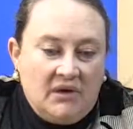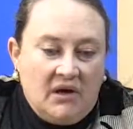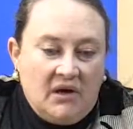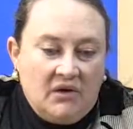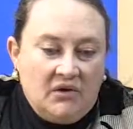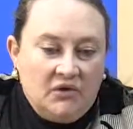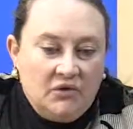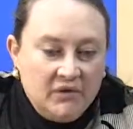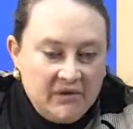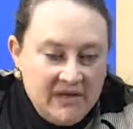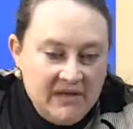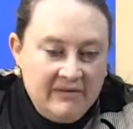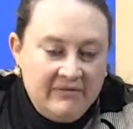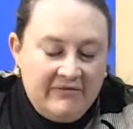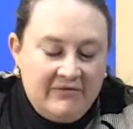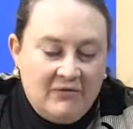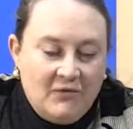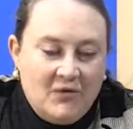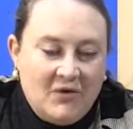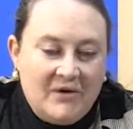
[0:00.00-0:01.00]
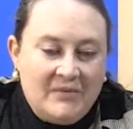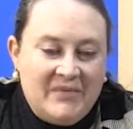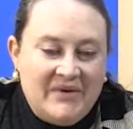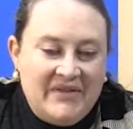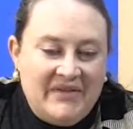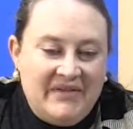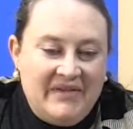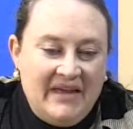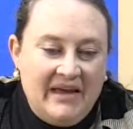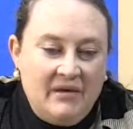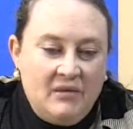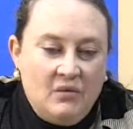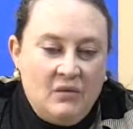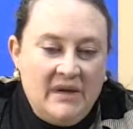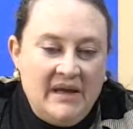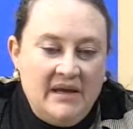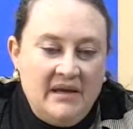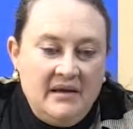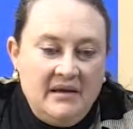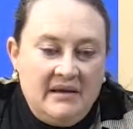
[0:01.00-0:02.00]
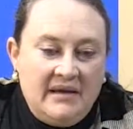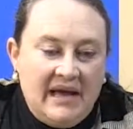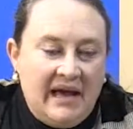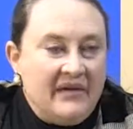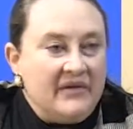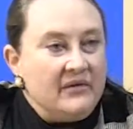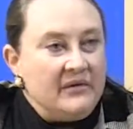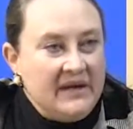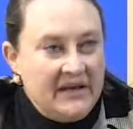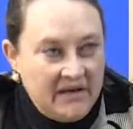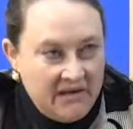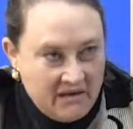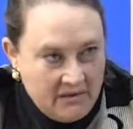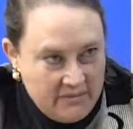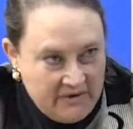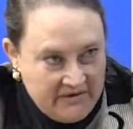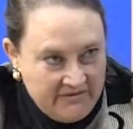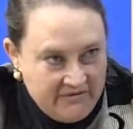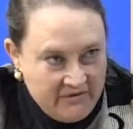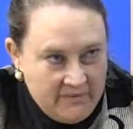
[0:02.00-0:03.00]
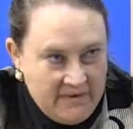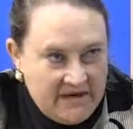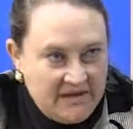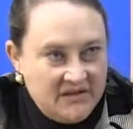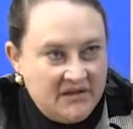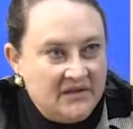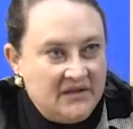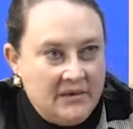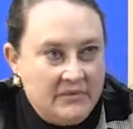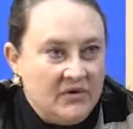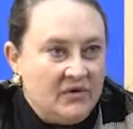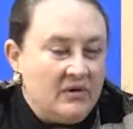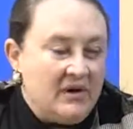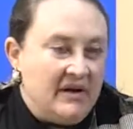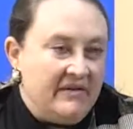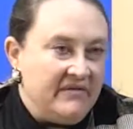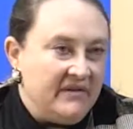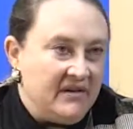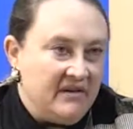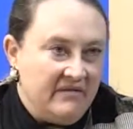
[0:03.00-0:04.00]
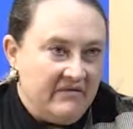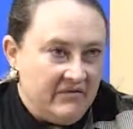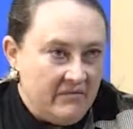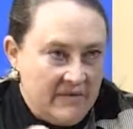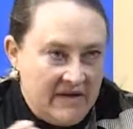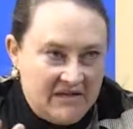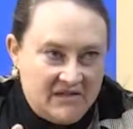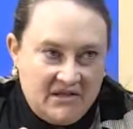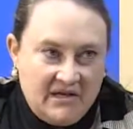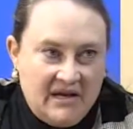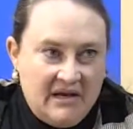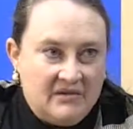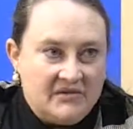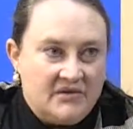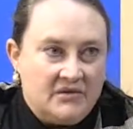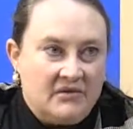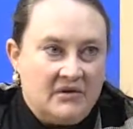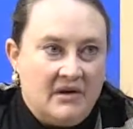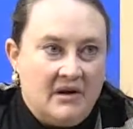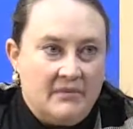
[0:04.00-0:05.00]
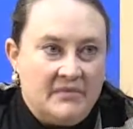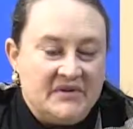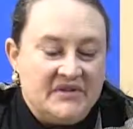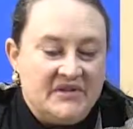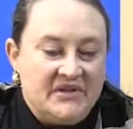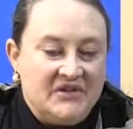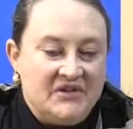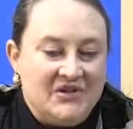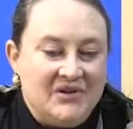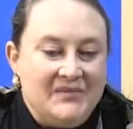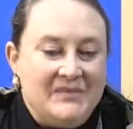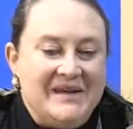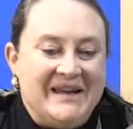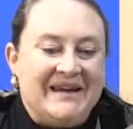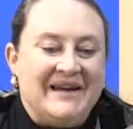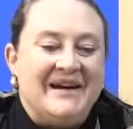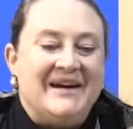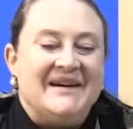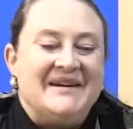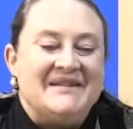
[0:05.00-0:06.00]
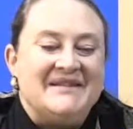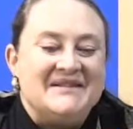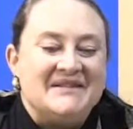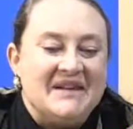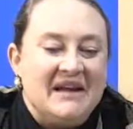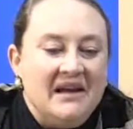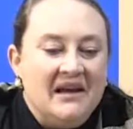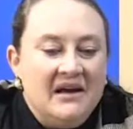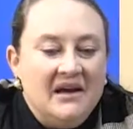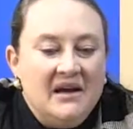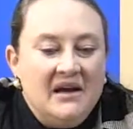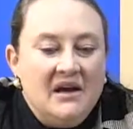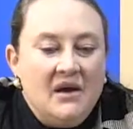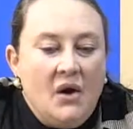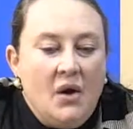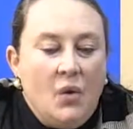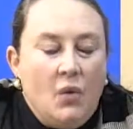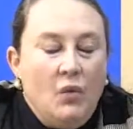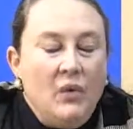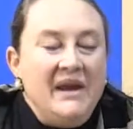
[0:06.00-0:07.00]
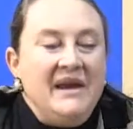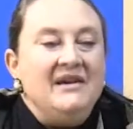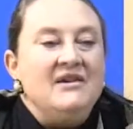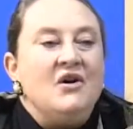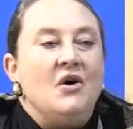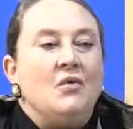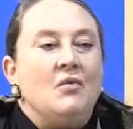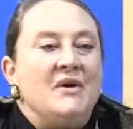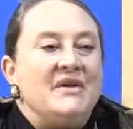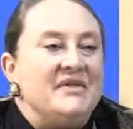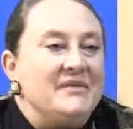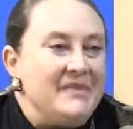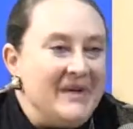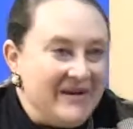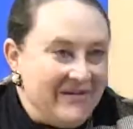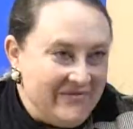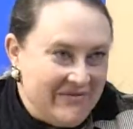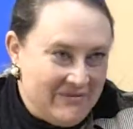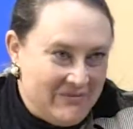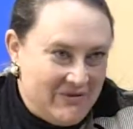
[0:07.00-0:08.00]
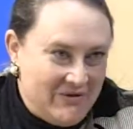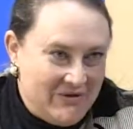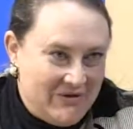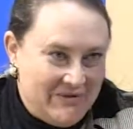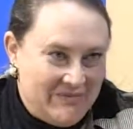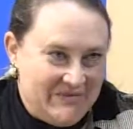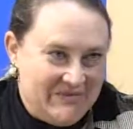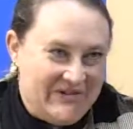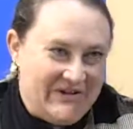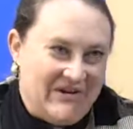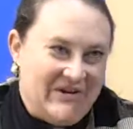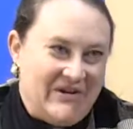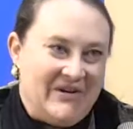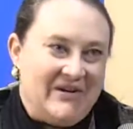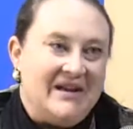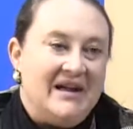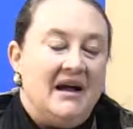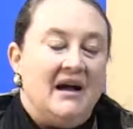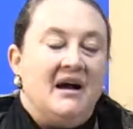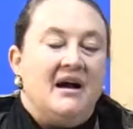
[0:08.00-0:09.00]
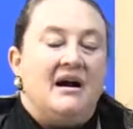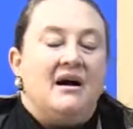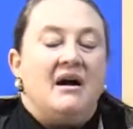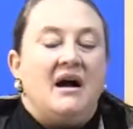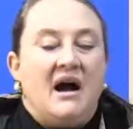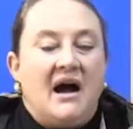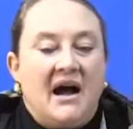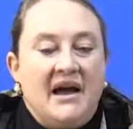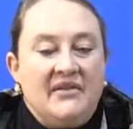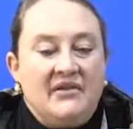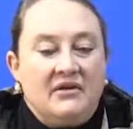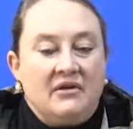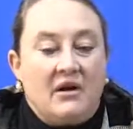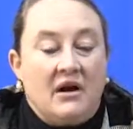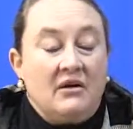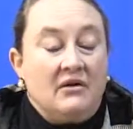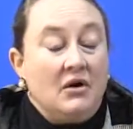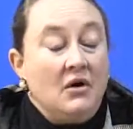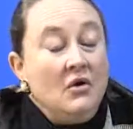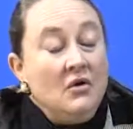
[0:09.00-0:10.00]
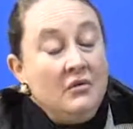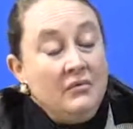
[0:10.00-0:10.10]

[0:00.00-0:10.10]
are looking for, but then we gather income information, demographic information, household composition, because we know what the benefit programs are, either our own